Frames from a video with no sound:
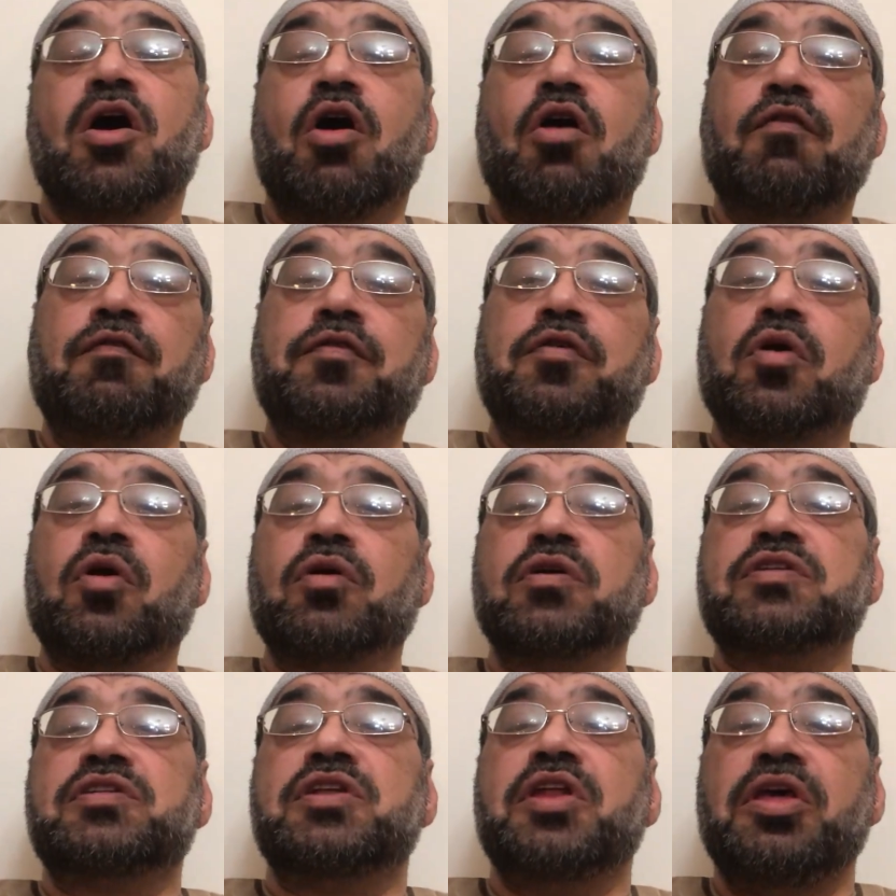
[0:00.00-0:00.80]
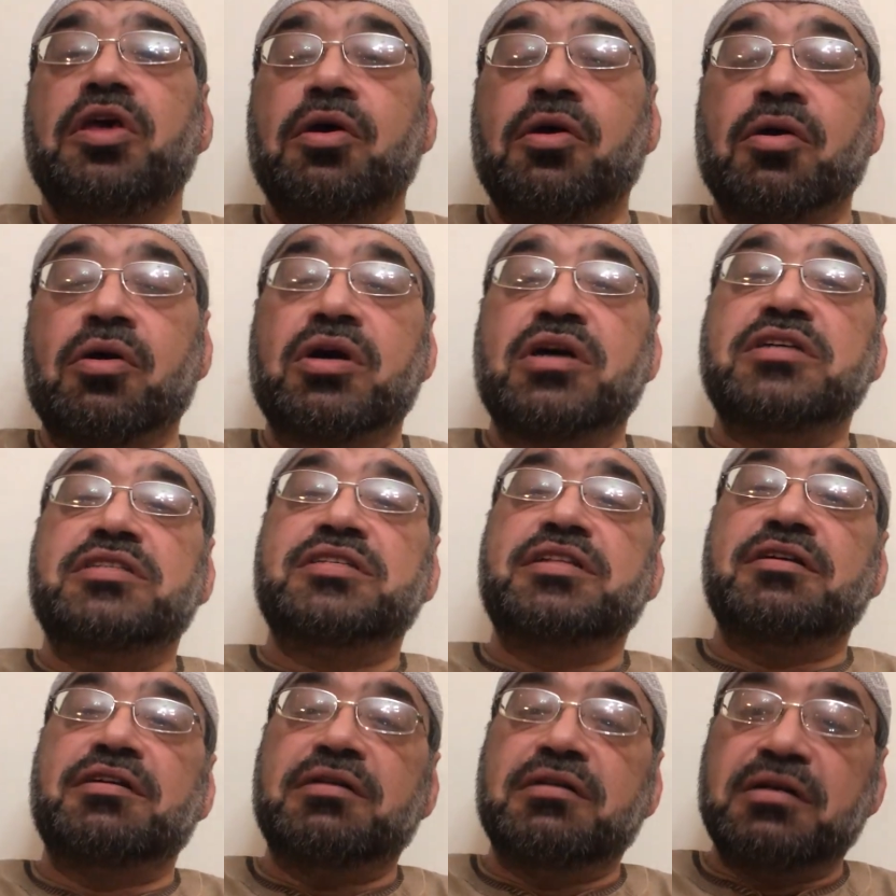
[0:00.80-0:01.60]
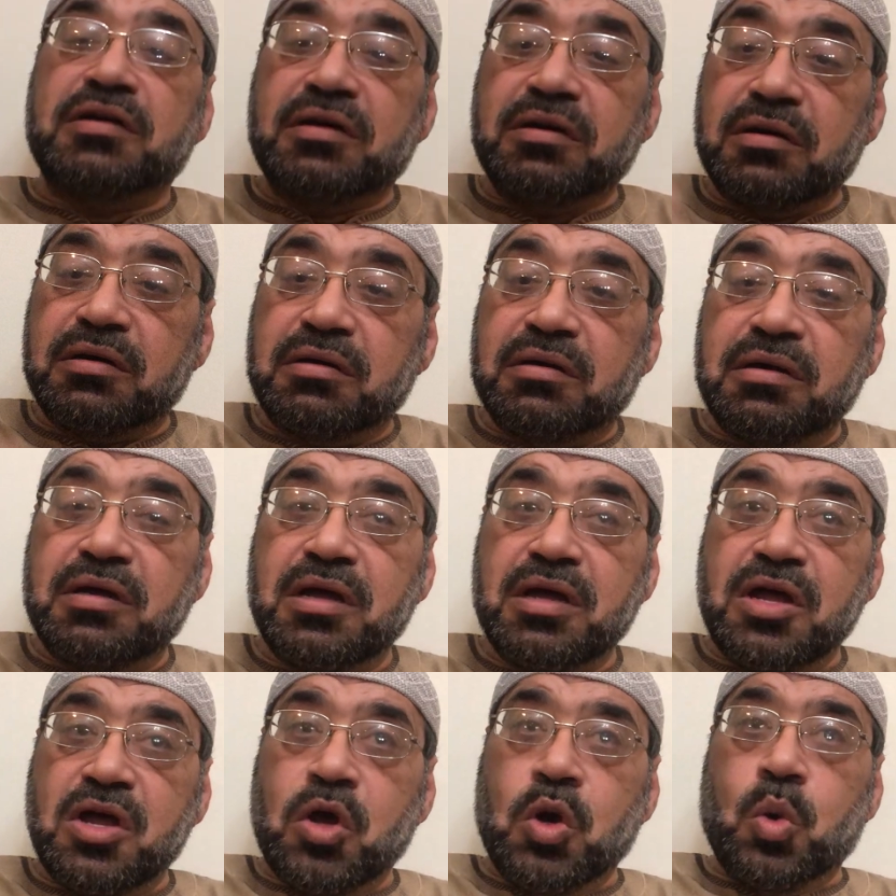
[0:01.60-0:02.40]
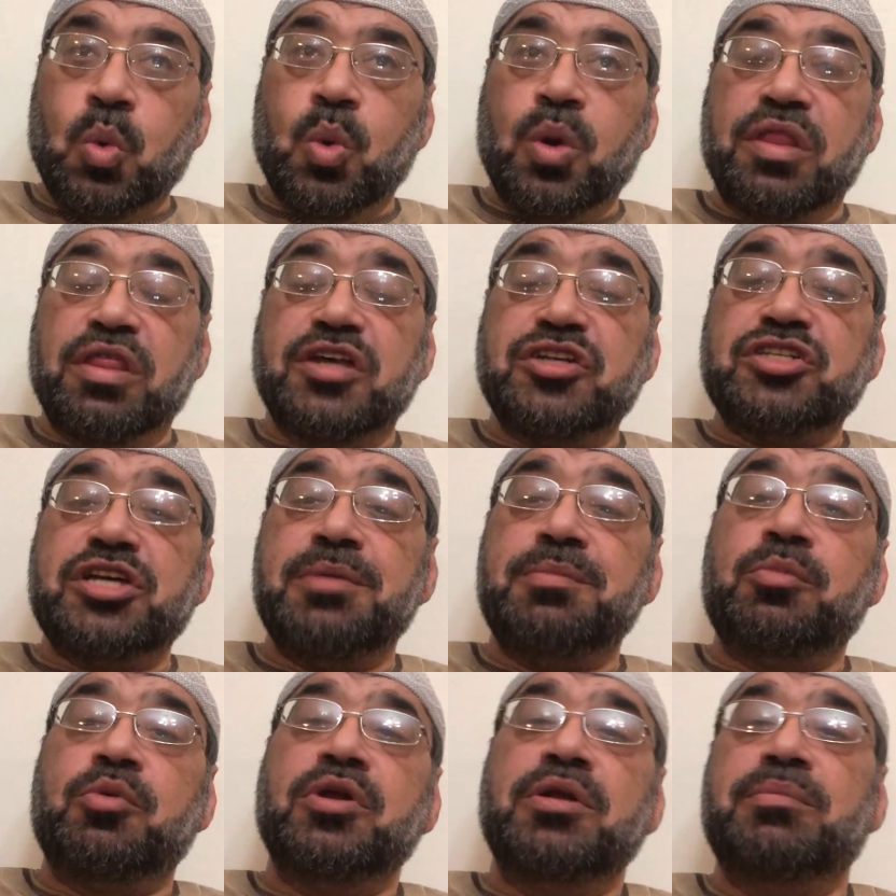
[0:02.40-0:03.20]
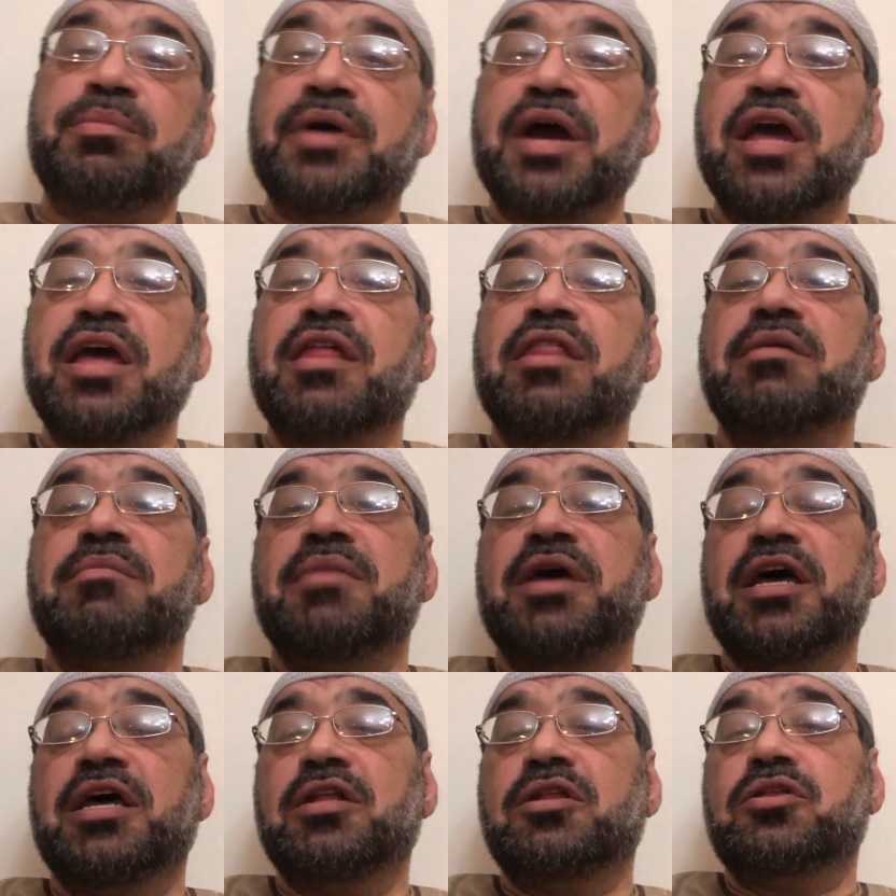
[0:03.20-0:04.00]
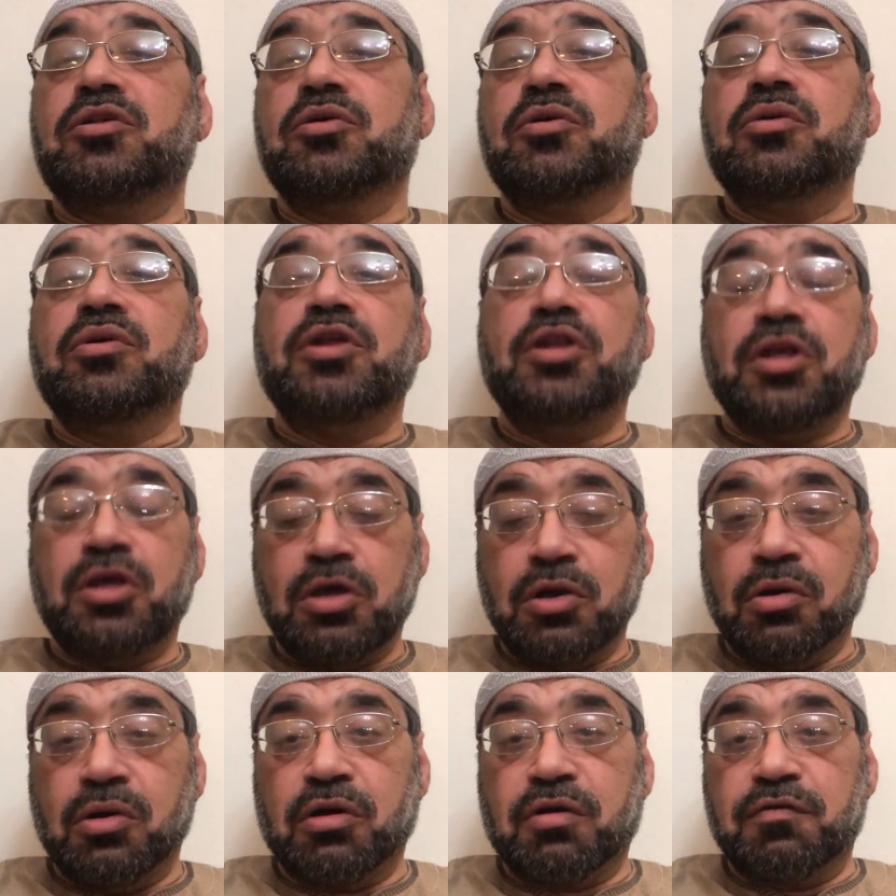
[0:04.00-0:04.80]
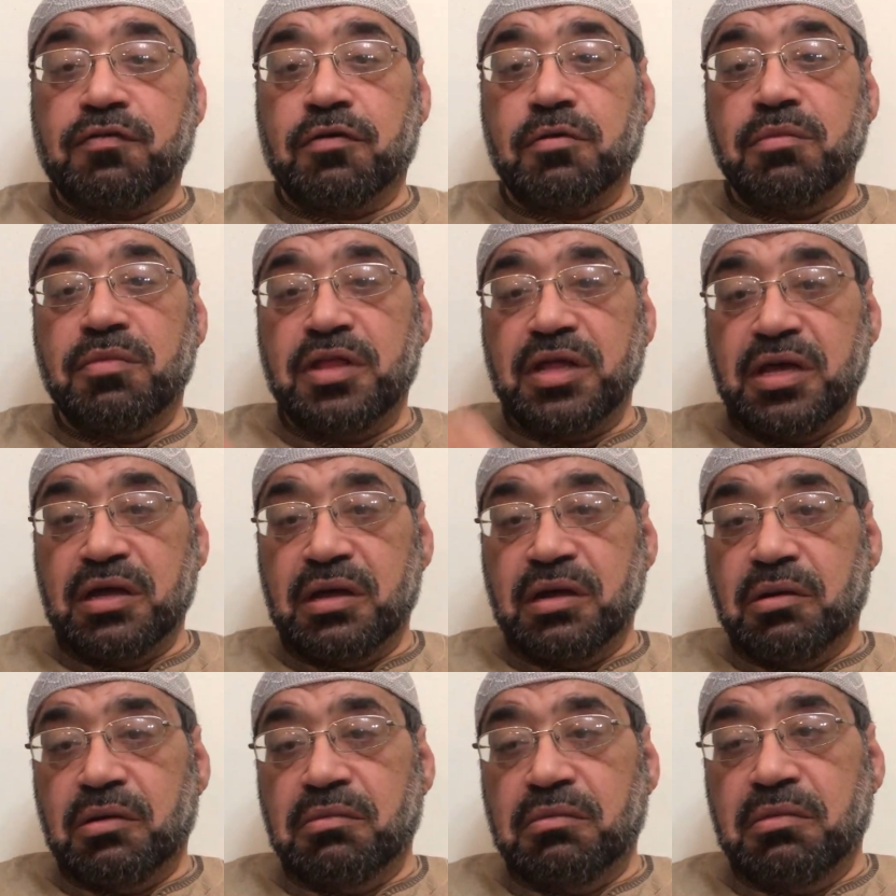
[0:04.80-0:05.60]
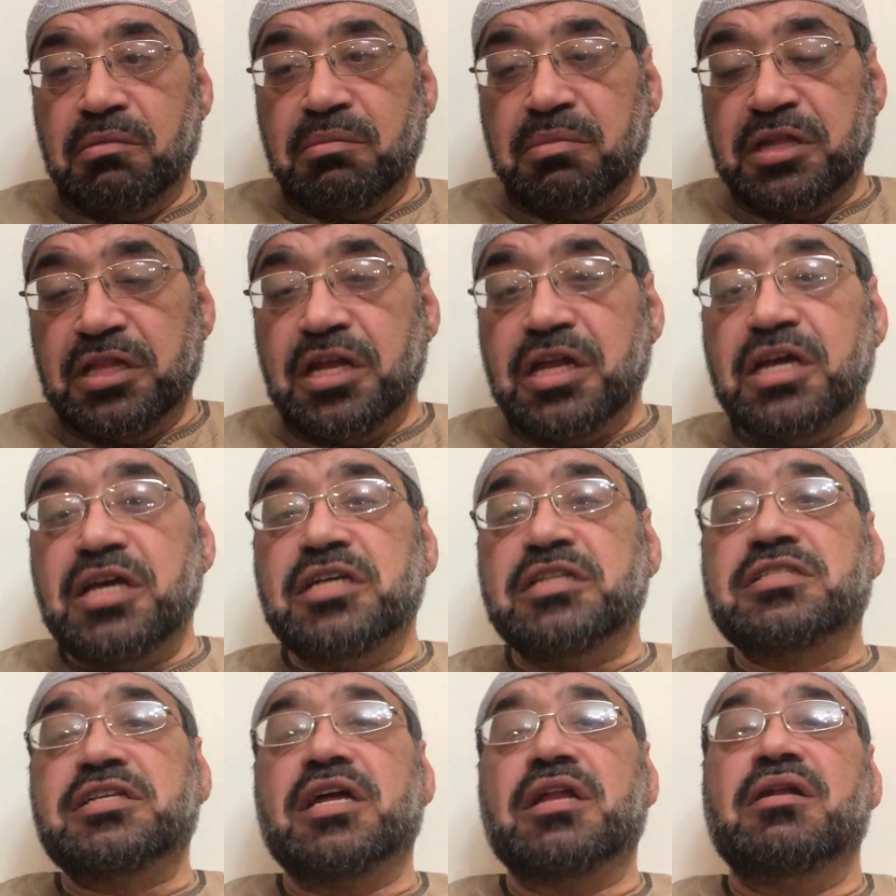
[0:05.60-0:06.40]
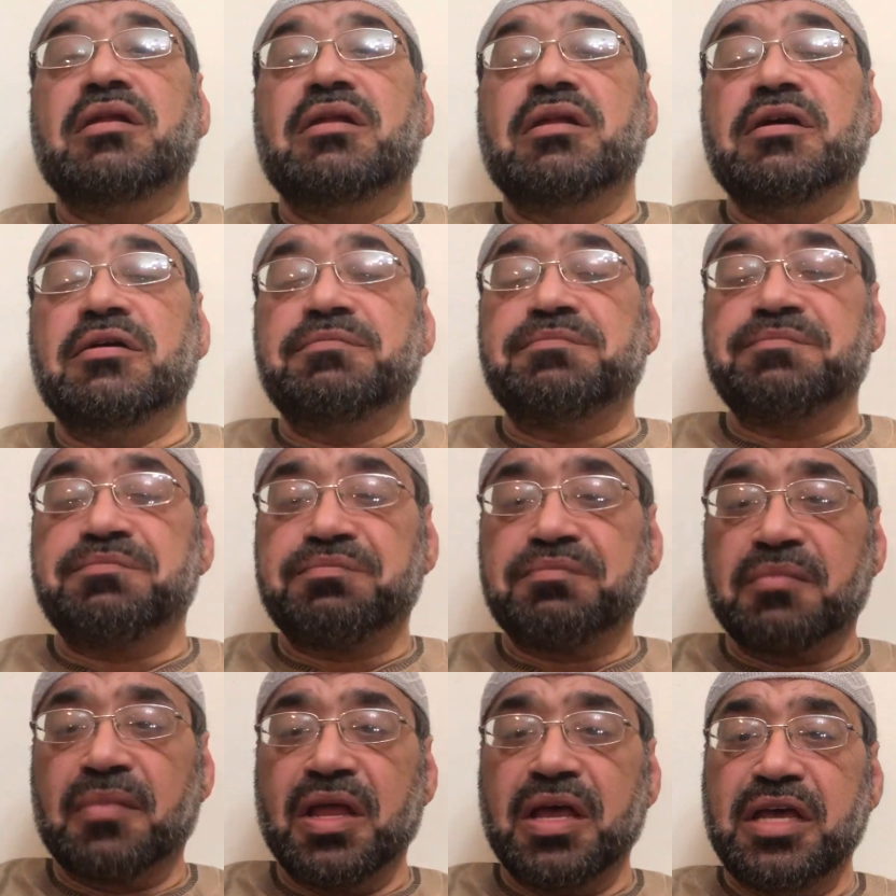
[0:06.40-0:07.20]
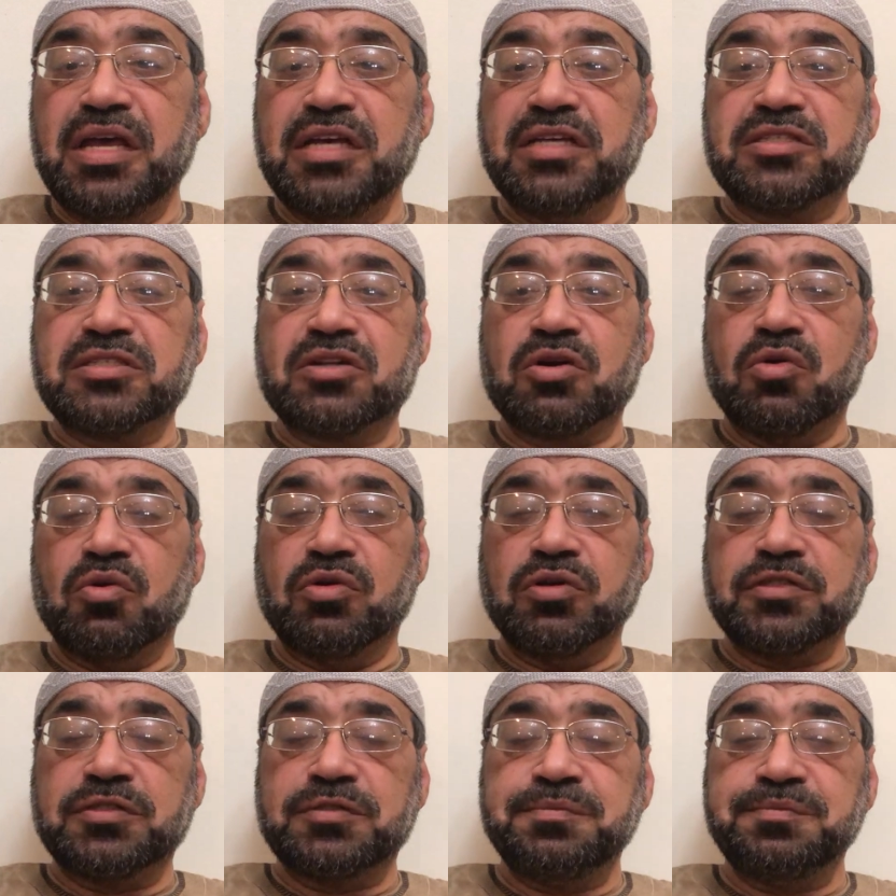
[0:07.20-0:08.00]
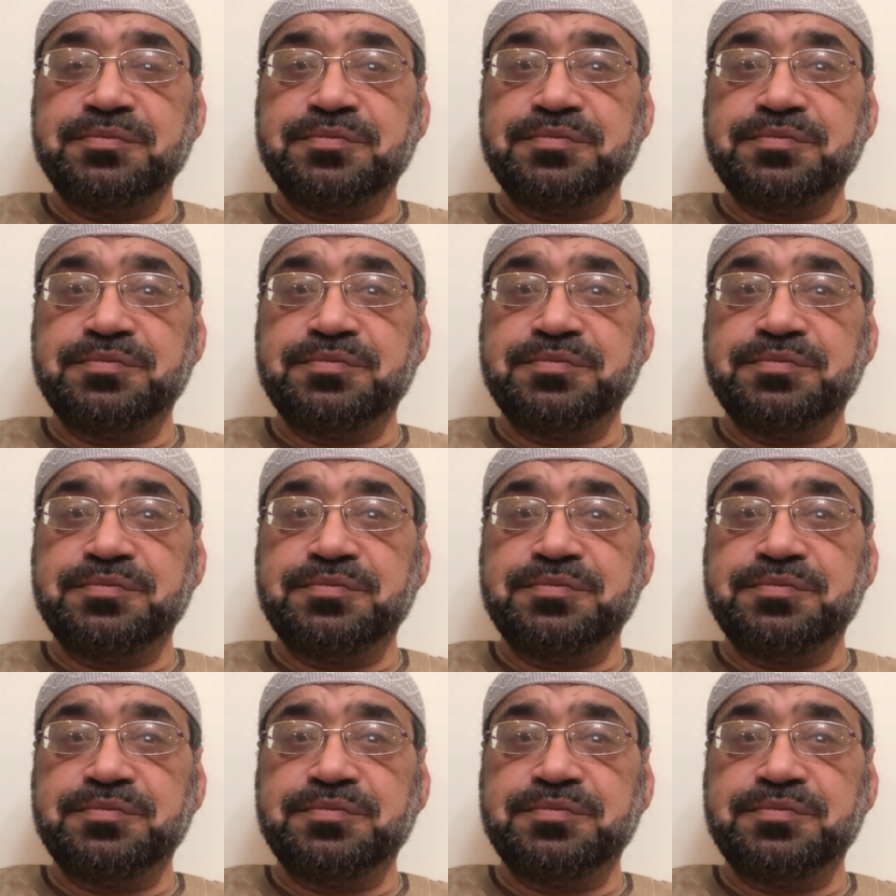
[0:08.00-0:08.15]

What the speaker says: Of course, New York is where the ship will bring them into New York from the Middle East and East Coast.